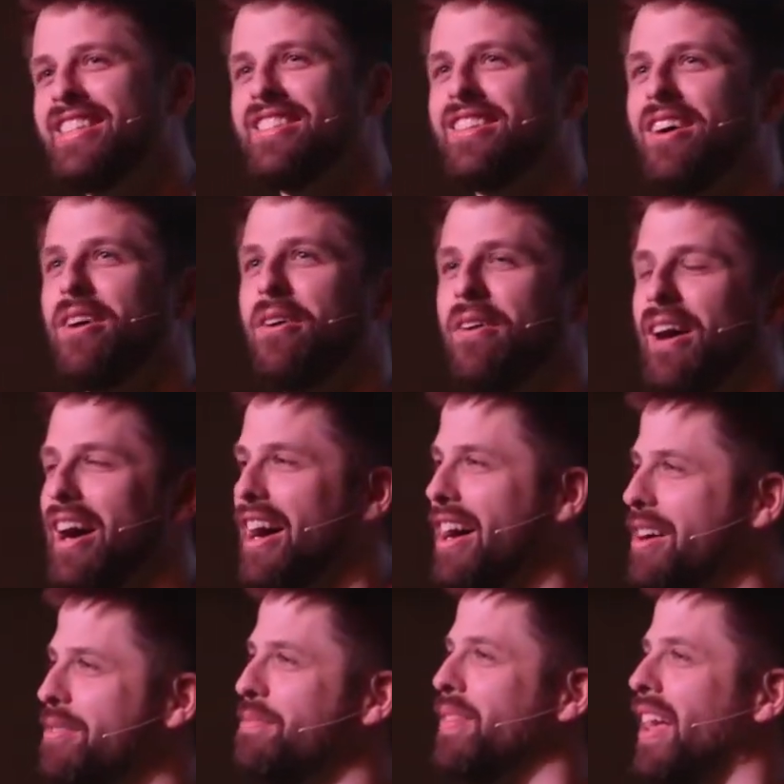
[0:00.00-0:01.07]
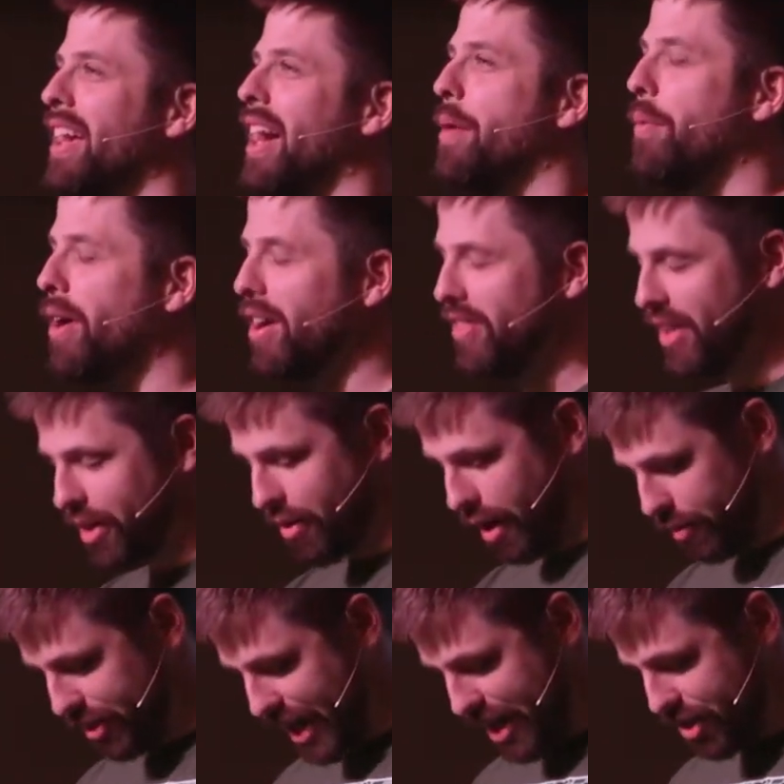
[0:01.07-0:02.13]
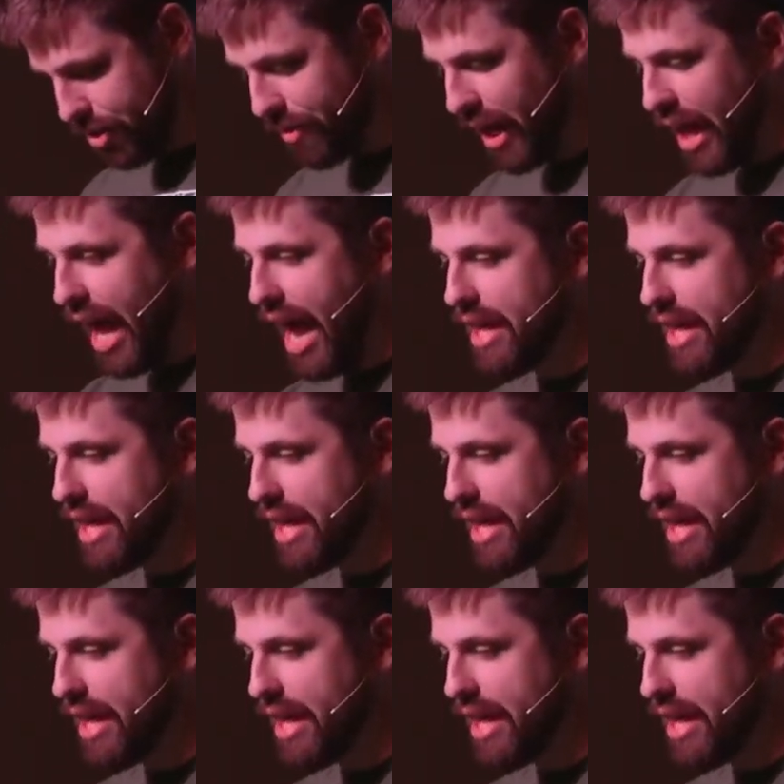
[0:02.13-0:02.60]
So I'm wearing the incredible dad shirt.